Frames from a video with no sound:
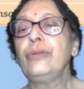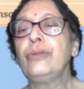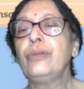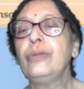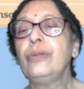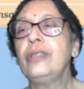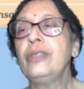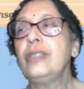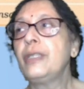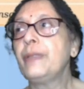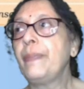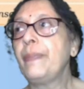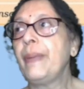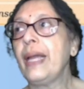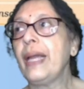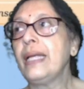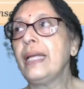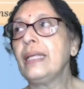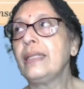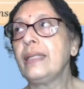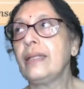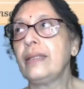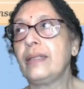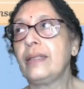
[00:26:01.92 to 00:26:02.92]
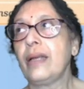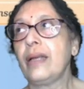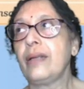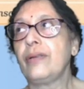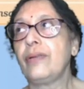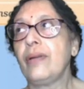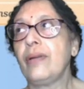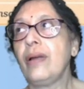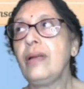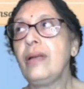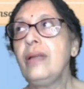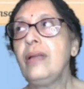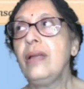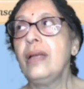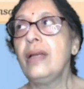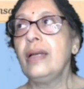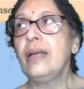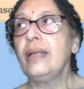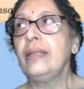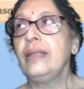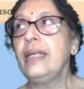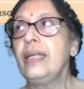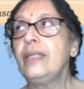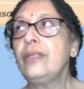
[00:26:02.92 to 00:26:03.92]
food, space, etc.
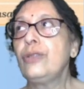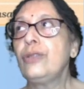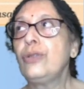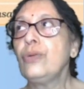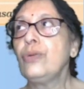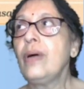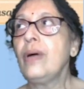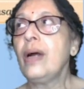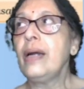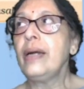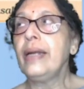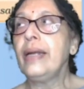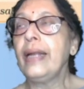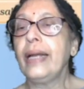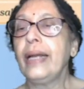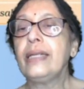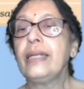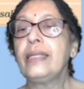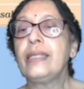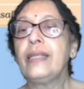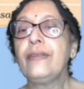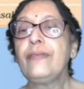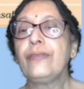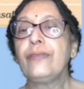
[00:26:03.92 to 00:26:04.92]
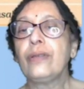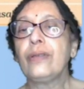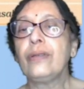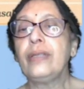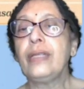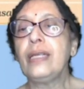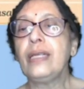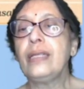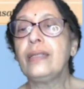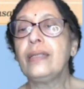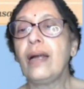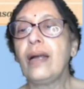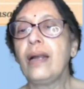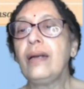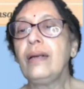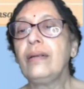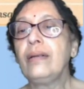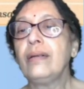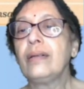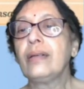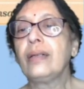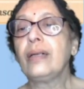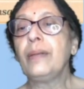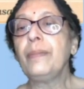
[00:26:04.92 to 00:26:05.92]
These two are negative, so these
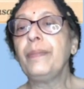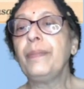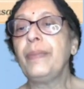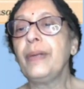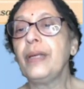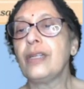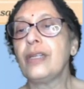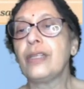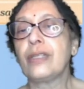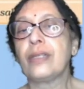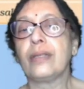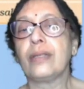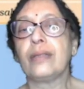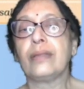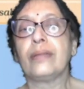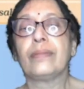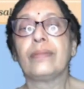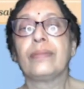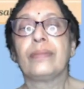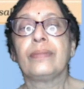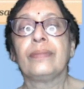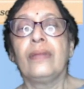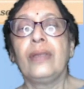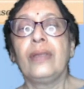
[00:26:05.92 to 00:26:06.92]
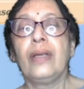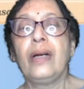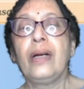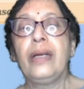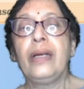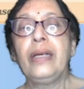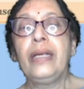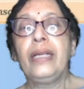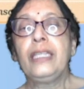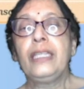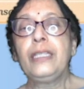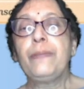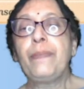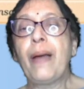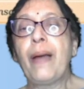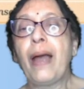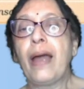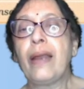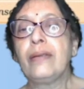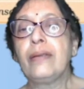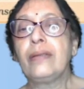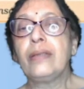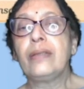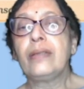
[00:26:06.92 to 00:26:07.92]
are competition. Third is
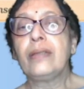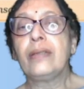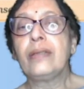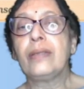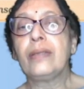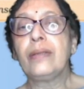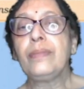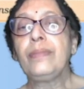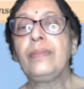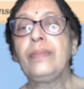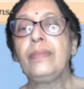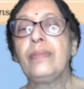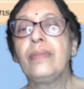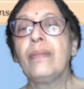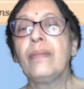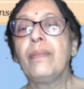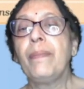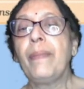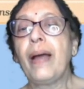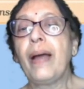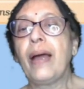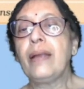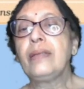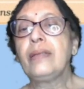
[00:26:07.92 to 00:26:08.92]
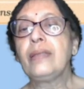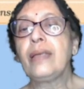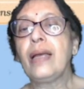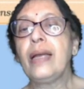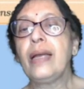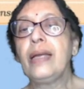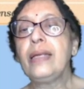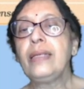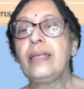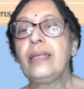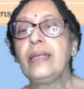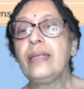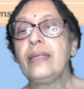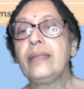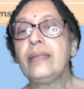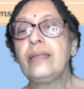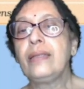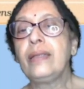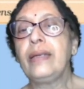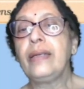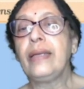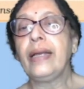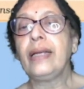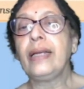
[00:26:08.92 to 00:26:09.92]
parasitism. Parasite is
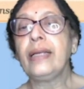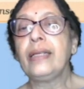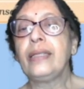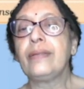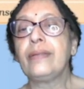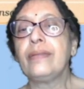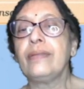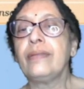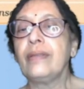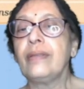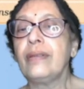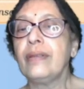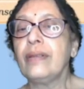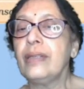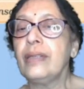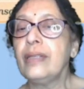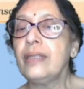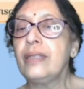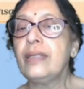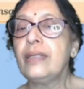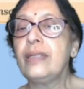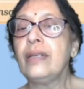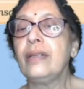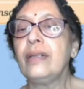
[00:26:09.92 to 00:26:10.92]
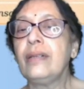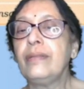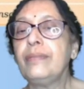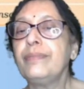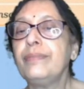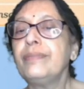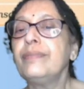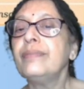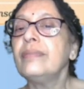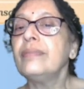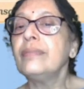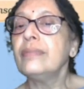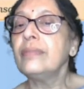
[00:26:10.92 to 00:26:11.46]
the